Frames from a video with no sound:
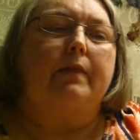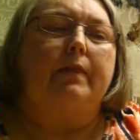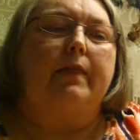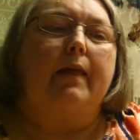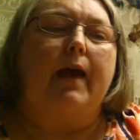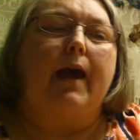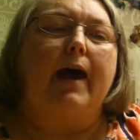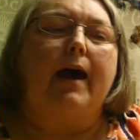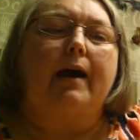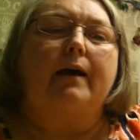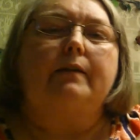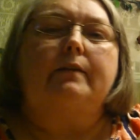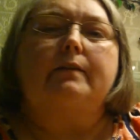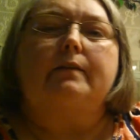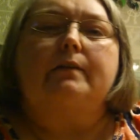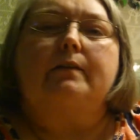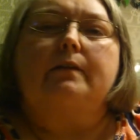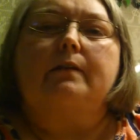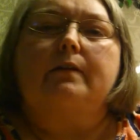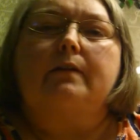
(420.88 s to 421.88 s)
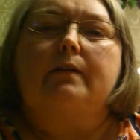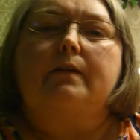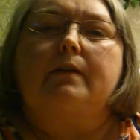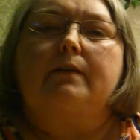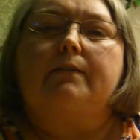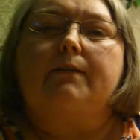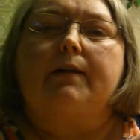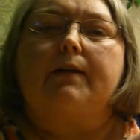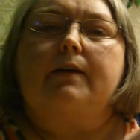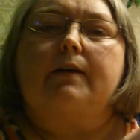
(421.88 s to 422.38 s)
then that,
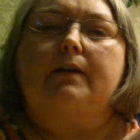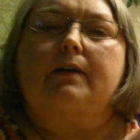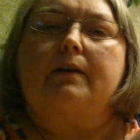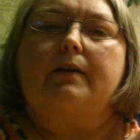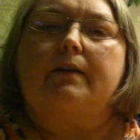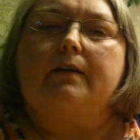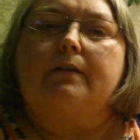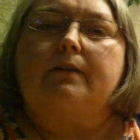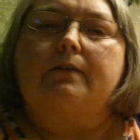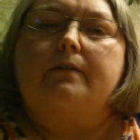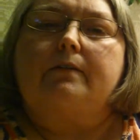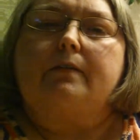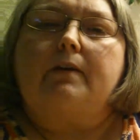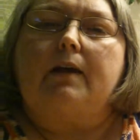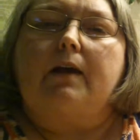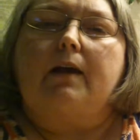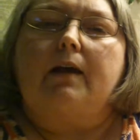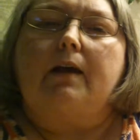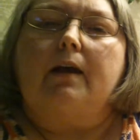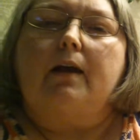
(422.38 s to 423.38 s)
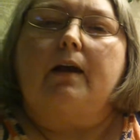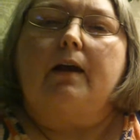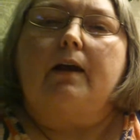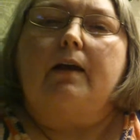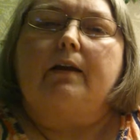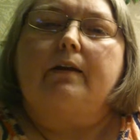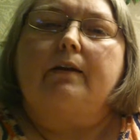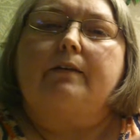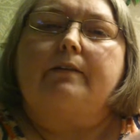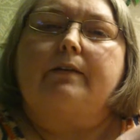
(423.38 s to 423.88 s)
if I can get in there and see,
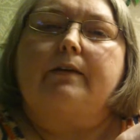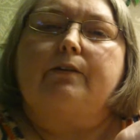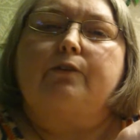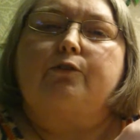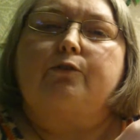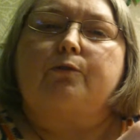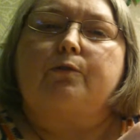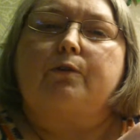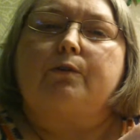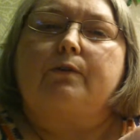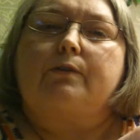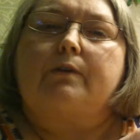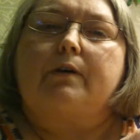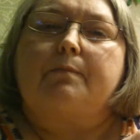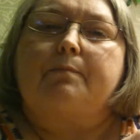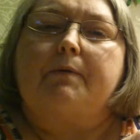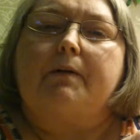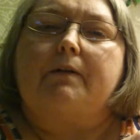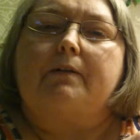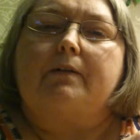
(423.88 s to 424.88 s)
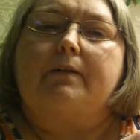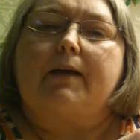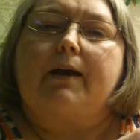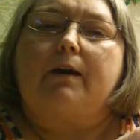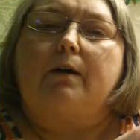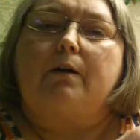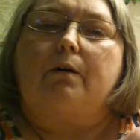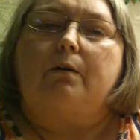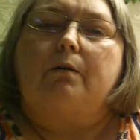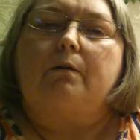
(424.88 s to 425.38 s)
you see the screw is up into that
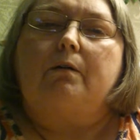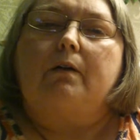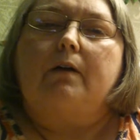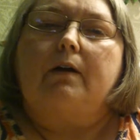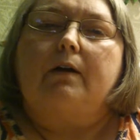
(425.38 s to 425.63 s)
hole.